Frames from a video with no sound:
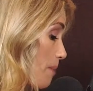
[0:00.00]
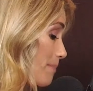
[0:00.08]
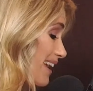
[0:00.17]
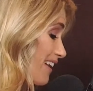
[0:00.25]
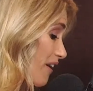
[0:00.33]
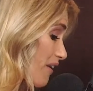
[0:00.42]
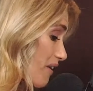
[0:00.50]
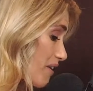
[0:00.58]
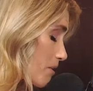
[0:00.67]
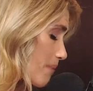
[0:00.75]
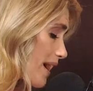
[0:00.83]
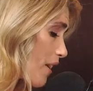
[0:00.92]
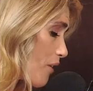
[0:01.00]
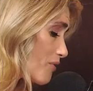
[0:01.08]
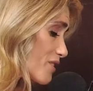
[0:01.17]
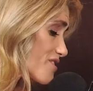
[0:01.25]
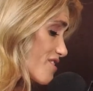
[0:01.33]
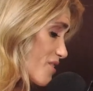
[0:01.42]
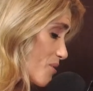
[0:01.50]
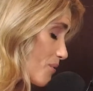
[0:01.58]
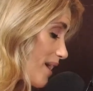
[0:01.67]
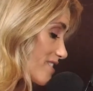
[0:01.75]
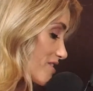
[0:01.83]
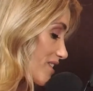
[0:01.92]
being heard by over
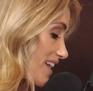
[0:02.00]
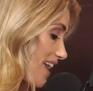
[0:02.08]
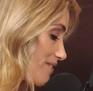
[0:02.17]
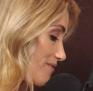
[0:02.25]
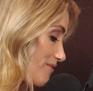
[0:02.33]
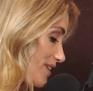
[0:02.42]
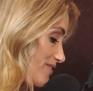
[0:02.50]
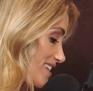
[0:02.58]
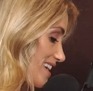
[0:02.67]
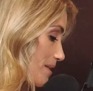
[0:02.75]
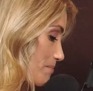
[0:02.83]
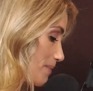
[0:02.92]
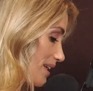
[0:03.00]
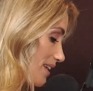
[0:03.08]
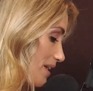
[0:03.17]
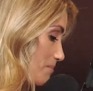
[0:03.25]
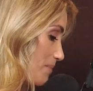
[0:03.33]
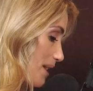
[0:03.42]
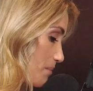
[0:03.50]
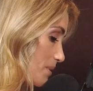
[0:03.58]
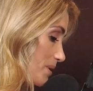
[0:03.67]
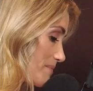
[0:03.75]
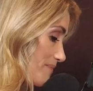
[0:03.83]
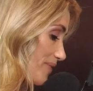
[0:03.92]
250 million
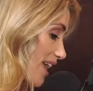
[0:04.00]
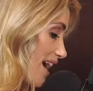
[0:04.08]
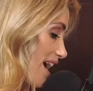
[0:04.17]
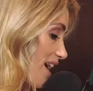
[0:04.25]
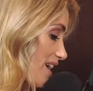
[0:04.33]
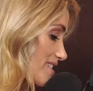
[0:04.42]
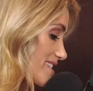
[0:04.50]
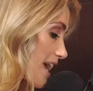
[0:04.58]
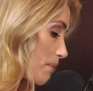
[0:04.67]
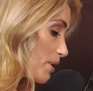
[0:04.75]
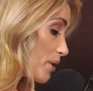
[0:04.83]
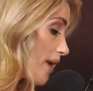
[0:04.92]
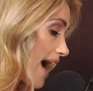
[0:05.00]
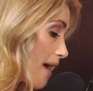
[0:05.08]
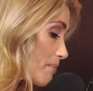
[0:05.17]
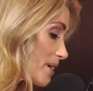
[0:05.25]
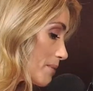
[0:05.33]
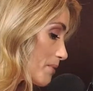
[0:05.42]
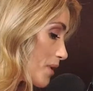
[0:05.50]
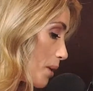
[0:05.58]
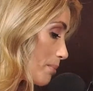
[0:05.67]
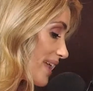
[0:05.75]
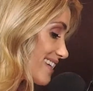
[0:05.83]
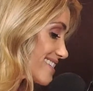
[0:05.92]
people. Her debut album, No
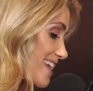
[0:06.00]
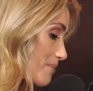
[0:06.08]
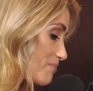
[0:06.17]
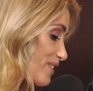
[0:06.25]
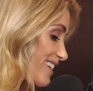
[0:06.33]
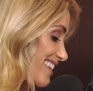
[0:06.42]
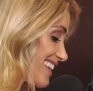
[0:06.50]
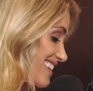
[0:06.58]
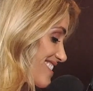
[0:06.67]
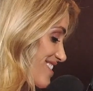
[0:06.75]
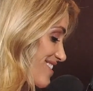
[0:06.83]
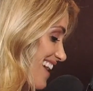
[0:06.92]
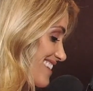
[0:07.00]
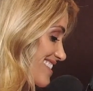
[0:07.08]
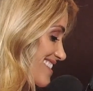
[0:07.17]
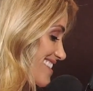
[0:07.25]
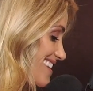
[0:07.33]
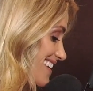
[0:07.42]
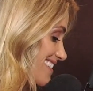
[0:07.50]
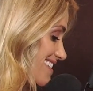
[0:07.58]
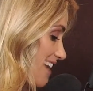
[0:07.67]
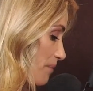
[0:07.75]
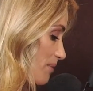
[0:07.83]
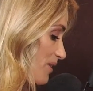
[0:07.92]
Place Like Brooklyn, in 2006,
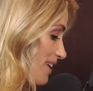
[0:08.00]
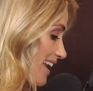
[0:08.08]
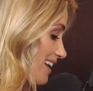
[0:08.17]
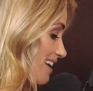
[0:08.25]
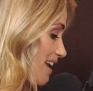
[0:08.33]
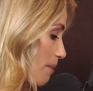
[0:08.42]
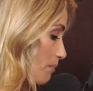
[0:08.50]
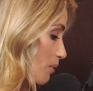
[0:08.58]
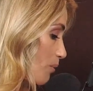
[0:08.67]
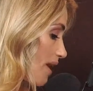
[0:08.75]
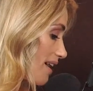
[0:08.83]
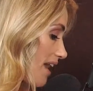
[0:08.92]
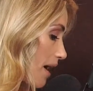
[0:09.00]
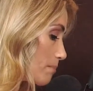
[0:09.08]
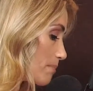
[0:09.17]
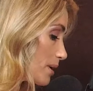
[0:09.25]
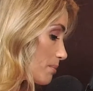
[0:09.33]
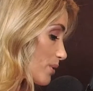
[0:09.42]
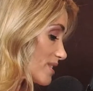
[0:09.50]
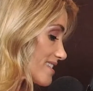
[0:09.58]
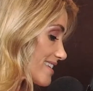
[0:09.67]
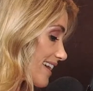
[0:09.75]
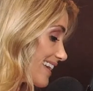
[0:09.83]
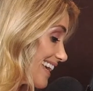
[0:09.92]
debuted at #1 on
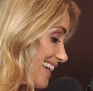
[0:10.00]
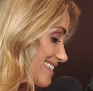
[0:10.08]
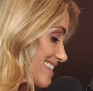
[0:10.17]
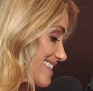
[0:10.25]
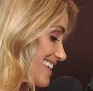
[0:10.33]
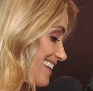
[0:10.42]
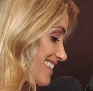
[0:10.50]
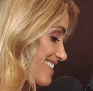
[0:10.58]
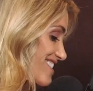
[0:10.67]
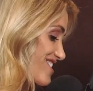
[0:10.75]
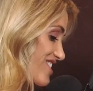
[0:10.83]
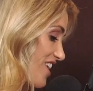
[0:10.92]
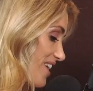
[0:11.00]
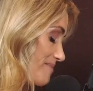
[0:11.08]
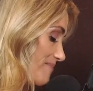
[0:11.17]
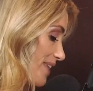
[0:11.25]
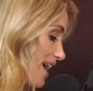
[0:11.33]
Billboard's Heat Seekers chart.